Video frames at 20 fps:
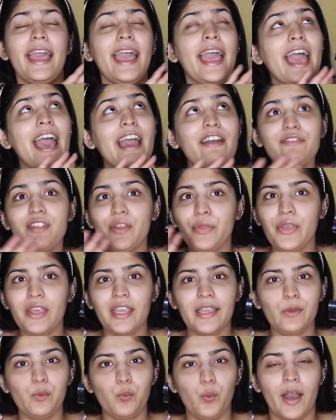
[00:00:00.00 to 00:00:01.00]

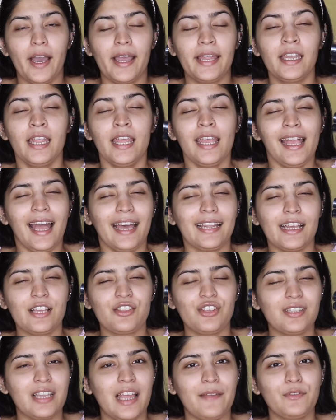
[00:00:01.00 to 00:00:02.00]
everything in one. And
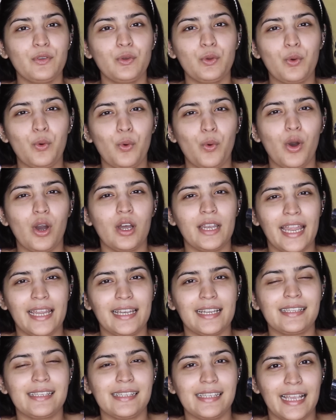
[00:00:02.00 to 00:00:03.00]
I just have to go
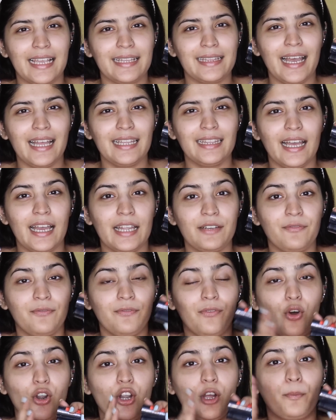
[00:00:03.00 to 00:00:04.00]
ahead and say
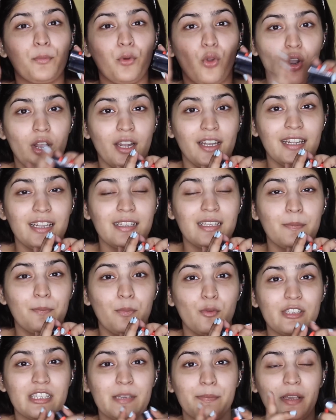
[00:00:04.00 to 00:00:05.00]
that for a product that is
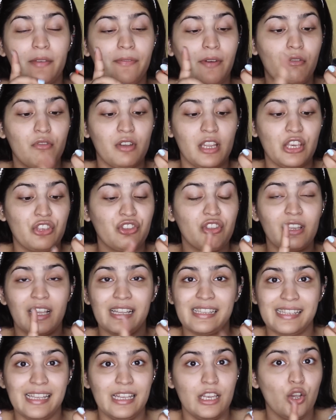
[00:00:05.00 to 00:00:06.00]
supposed to be a foundation,
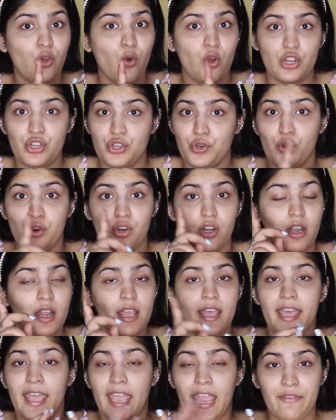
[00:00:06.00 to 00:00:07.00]
concealer, contour,
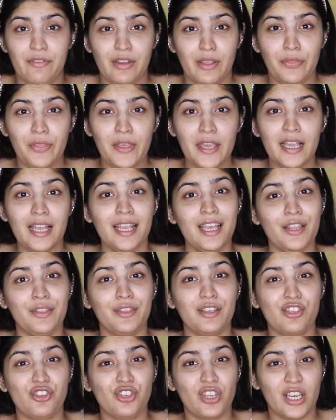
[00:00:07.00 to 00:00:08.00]
everything,
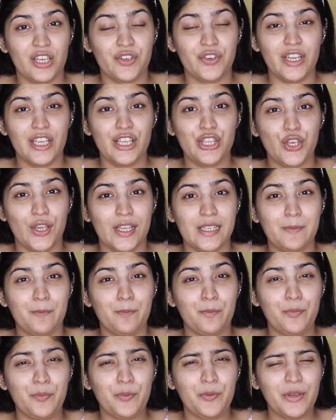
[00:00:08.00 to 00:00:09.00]
the shade range is
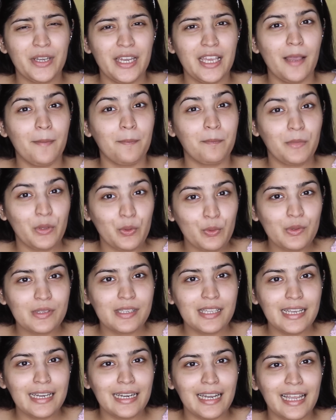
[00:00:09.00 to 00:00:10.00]
pretty
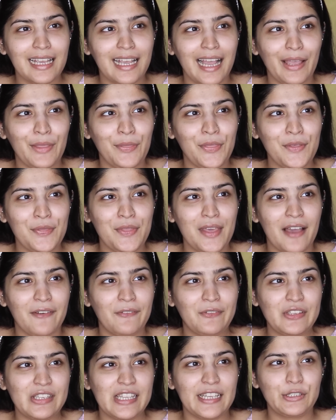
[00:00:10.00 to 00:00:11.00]
amusing. Like I think they
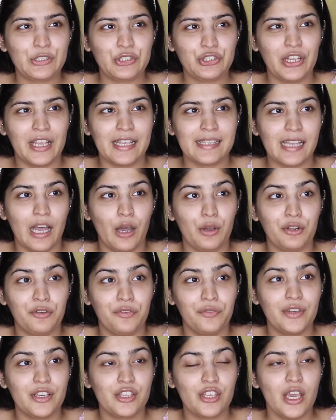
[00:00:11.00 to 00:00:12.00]
have 6 shades, out
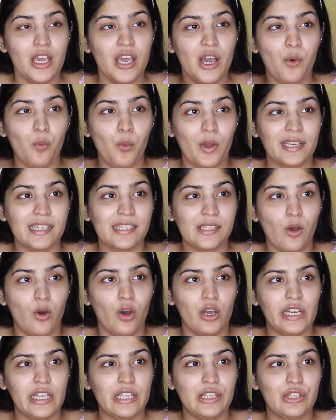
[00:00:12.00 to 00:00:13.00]
of which one is
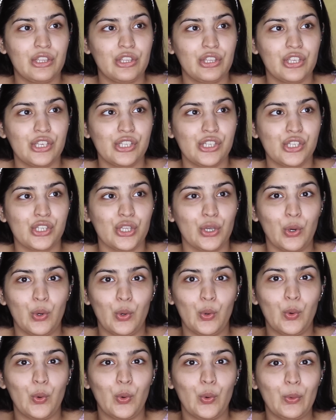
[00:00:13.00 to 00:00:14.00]
orange.
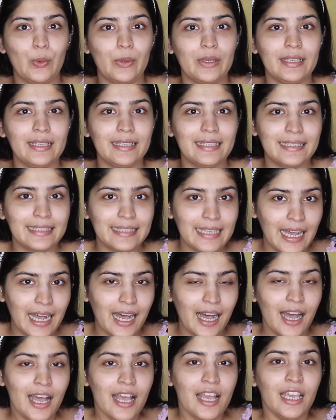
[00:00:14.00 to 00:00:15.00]
So
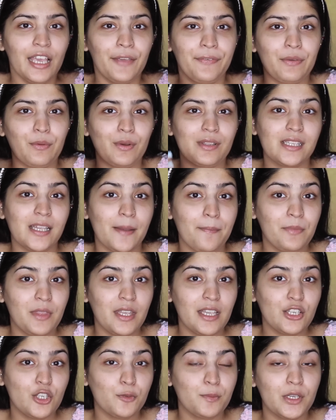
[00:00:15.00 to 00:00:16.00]
yeah, if you want
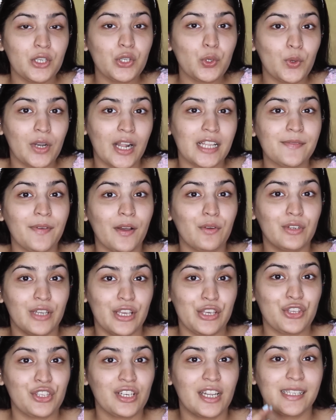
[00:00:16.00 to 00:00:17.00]
something to be known as
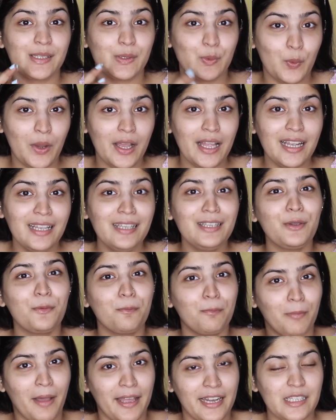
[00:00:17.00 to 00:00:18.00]
foundation as well, you
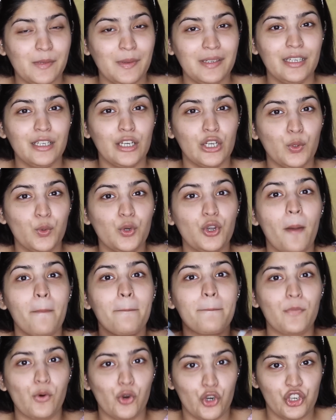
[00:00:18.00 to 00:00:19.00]
might as well include
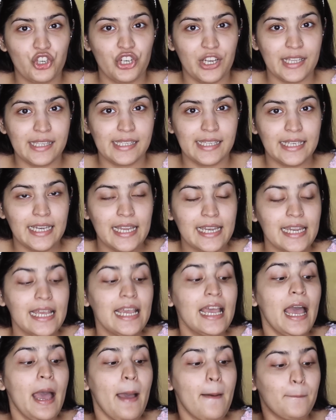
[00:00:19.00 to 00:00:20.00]
more shades in it.
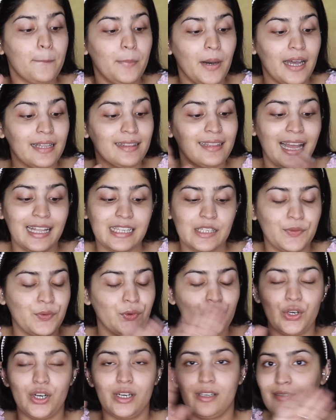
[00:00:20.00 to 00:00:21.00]
But that's
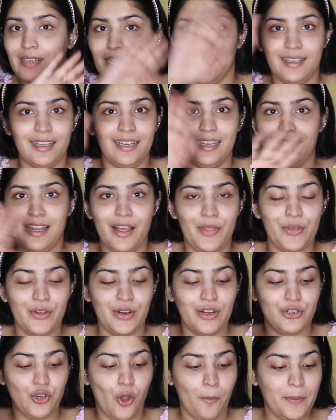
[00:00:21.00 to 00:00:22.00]
for like
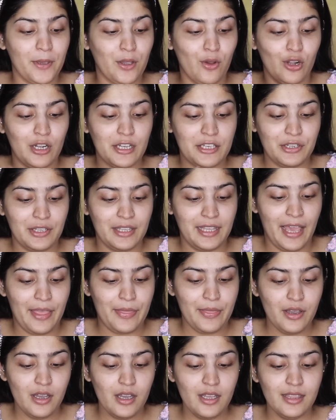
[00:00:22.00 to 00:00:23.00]
another topic
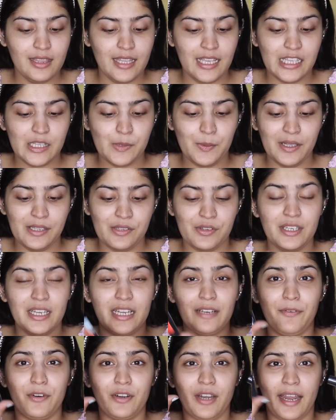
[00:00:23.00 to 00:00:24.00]
altogether. These ones
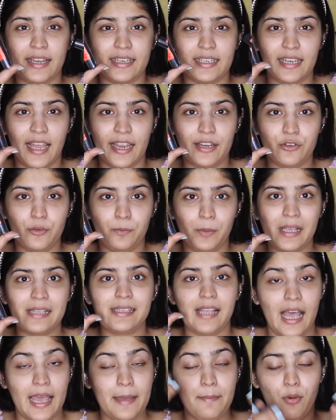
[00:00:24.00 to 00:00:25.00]
retail for 99
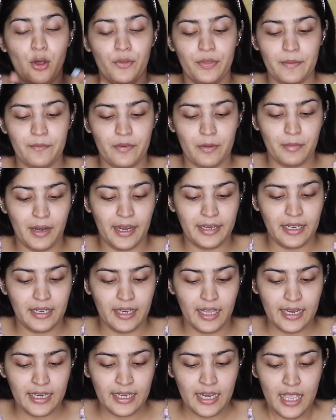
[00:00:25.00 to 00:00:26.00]
rupees. I bought them from
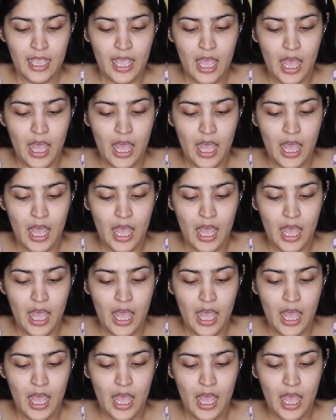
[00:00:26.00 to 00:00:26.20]
99.